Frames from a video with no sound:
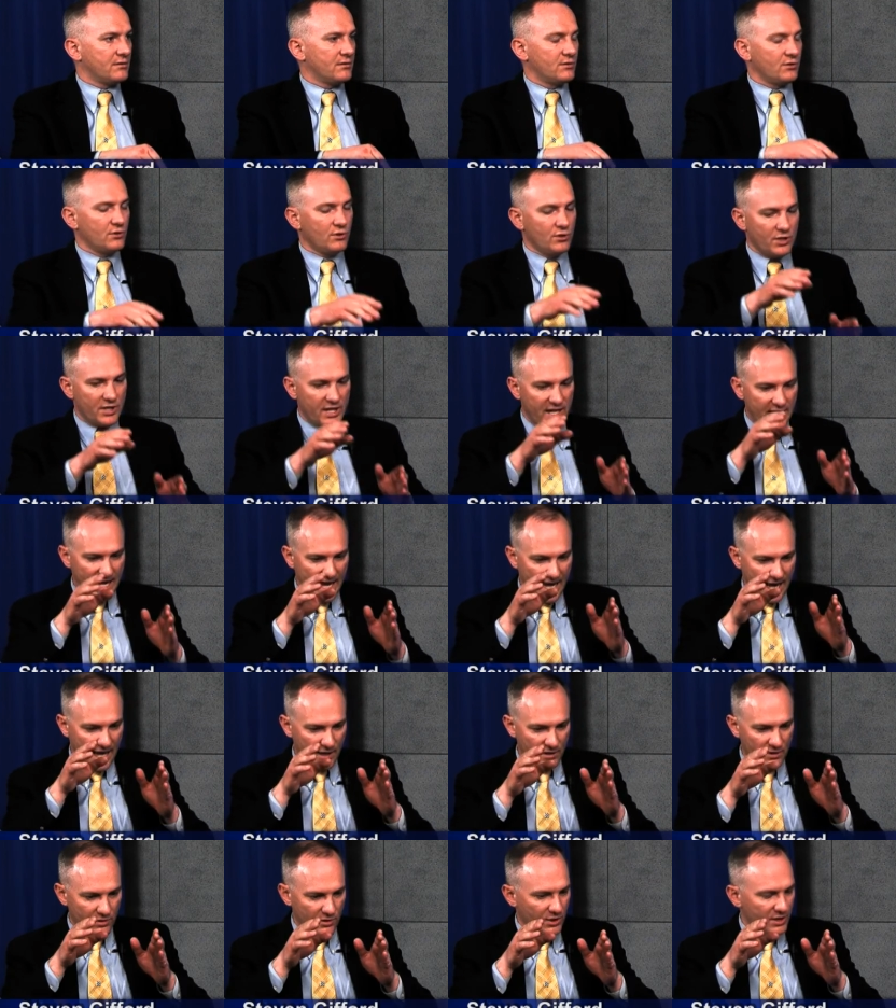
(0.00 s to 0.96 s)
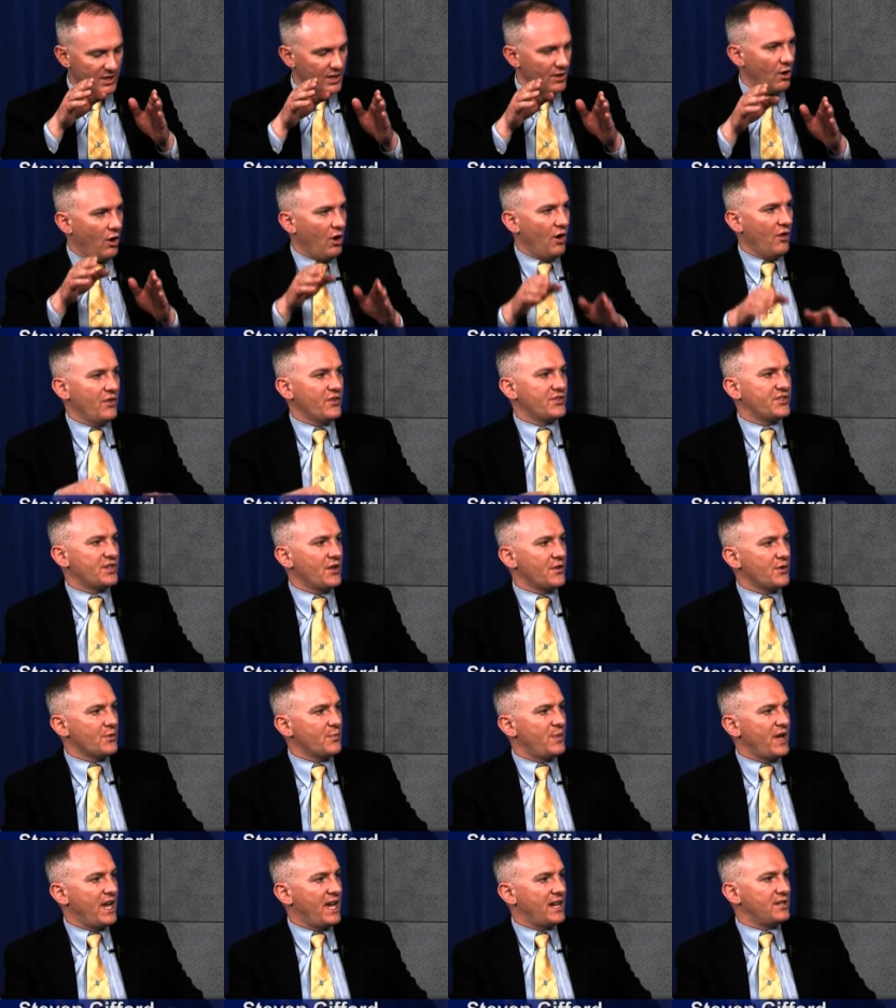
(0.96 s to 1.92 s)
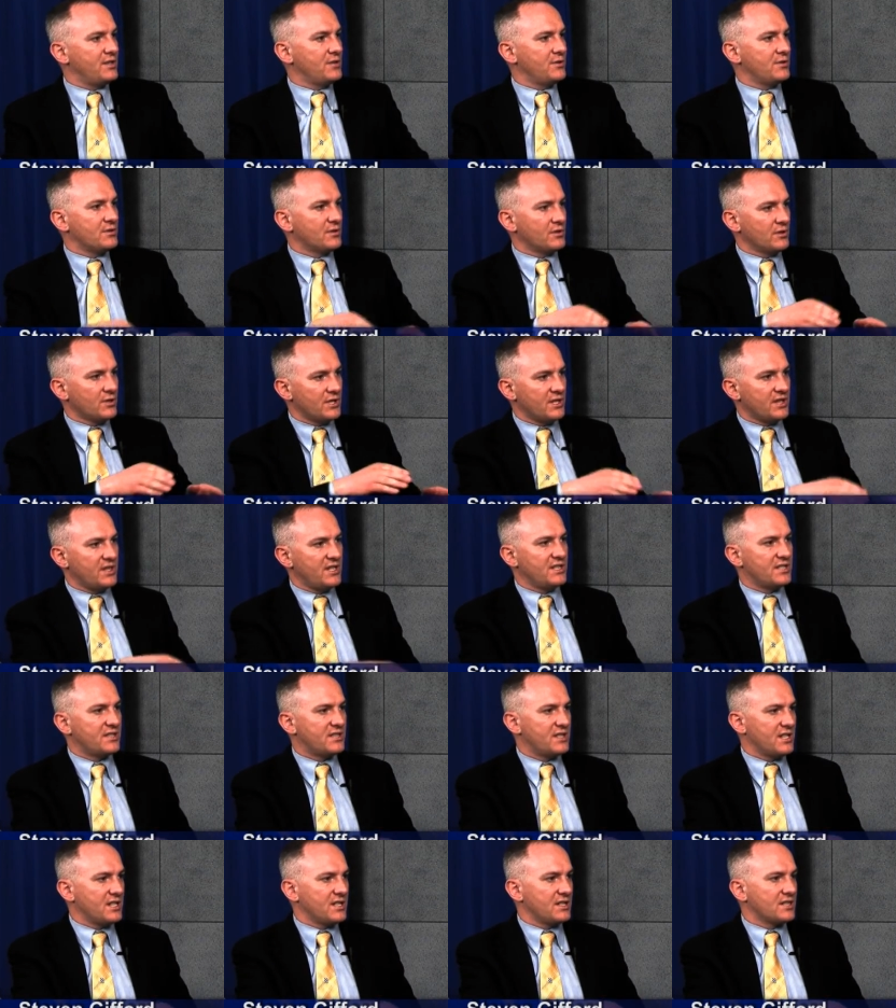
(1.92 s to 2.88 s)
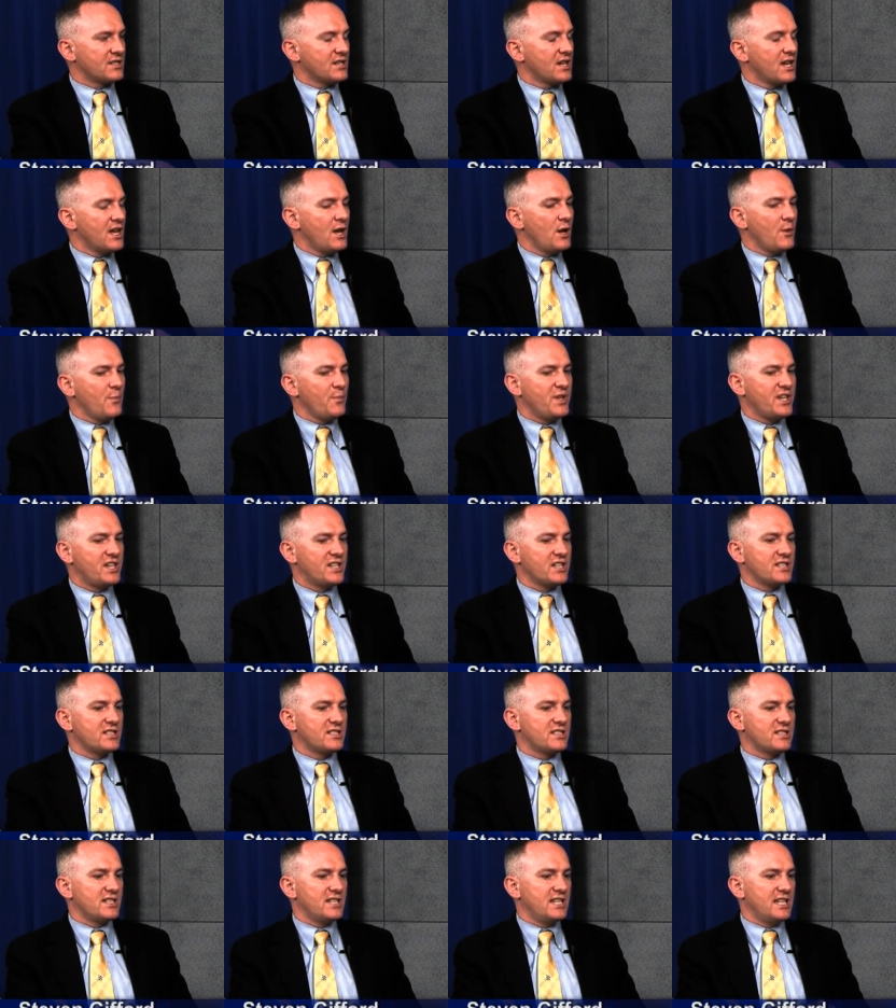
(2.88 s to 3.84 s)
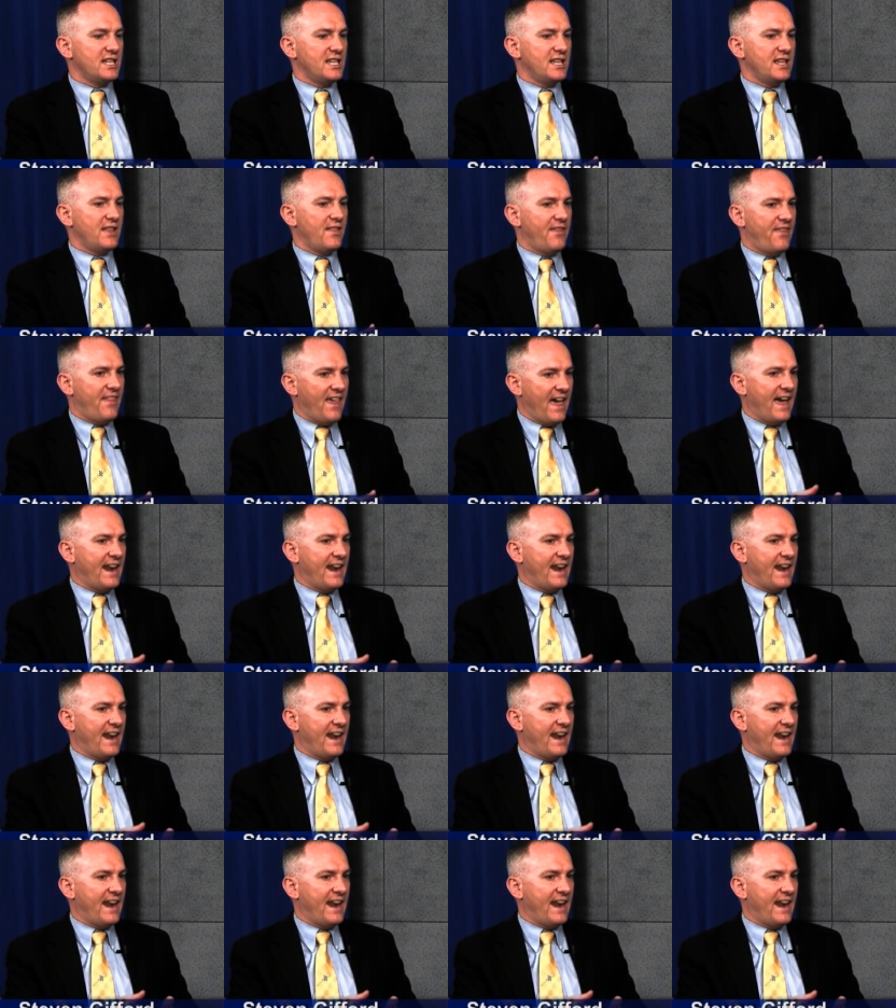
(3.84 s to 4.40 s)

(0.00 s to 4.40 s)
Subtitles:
Look at all this other bad news. Look at these things, because that